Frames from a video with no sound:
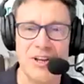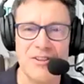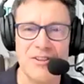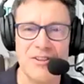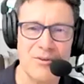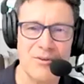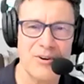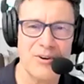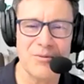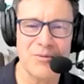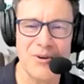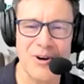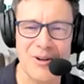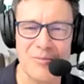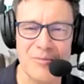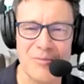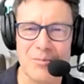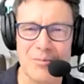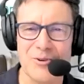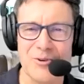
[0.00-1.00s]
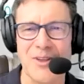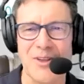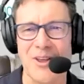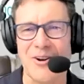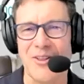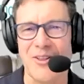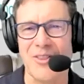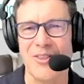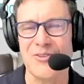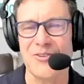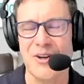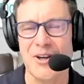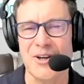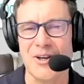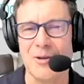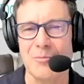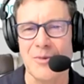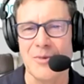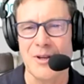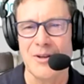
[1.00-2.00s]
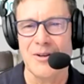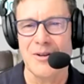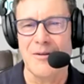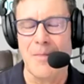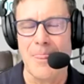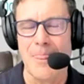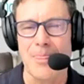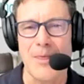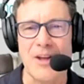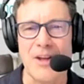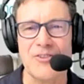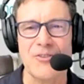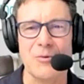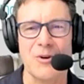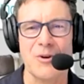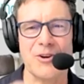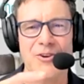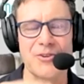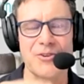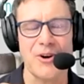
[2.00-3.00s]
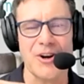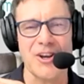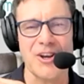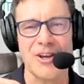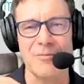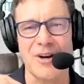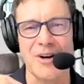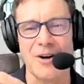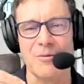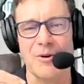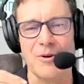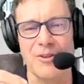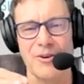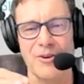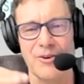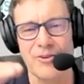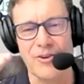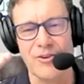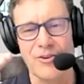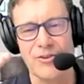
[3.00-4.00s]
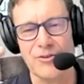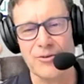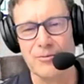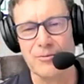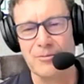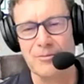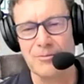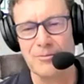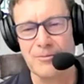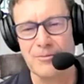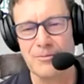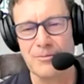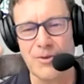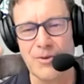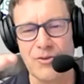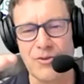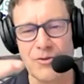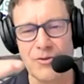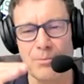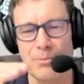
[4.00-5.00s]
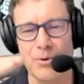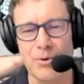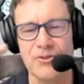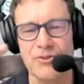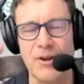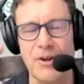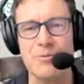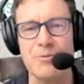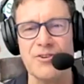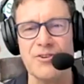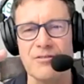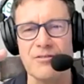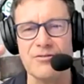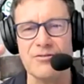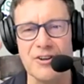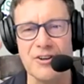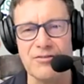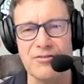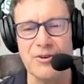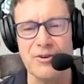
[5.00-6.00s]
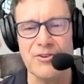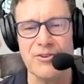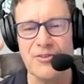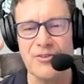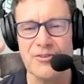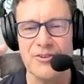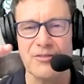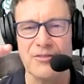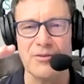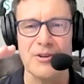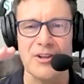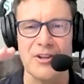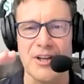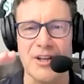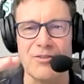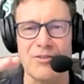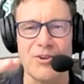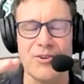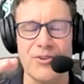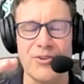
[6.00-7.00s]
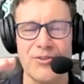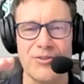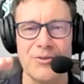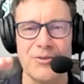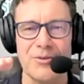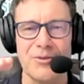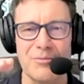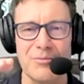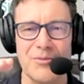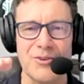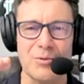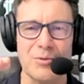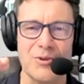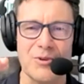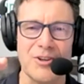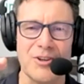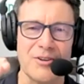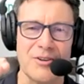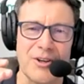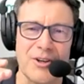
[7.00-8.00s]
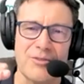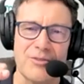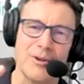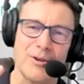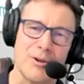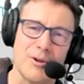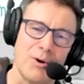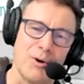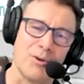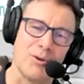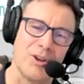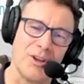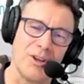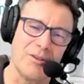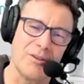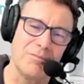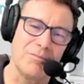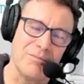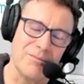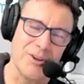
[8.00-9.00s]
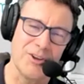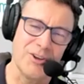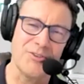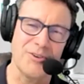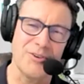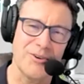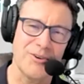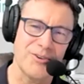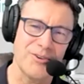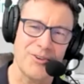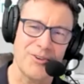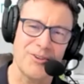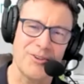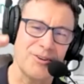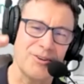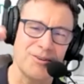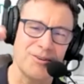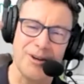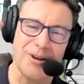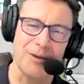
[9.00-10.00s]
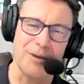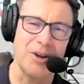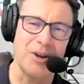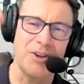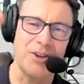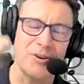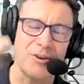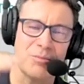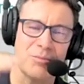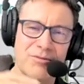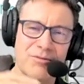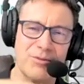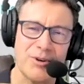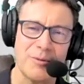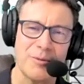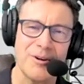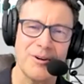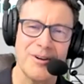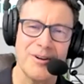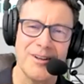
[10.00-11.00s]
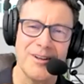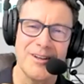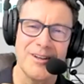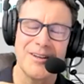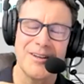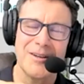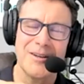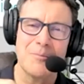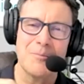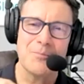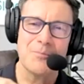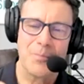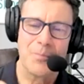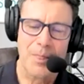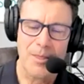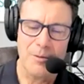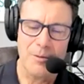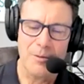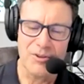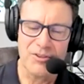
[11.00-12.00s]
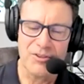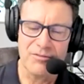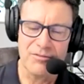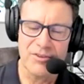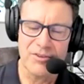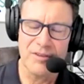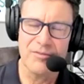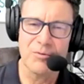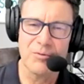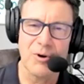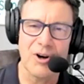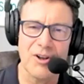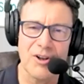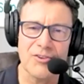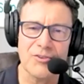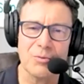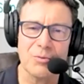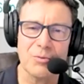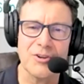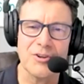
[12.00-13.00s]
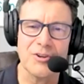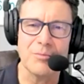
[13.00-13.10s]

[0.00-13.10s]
the fourth wall. People do that all the time. That's the one you're talking about, where there's perception of different levels between like the lowly listeners and the amazing performer. But the fifth wall is when you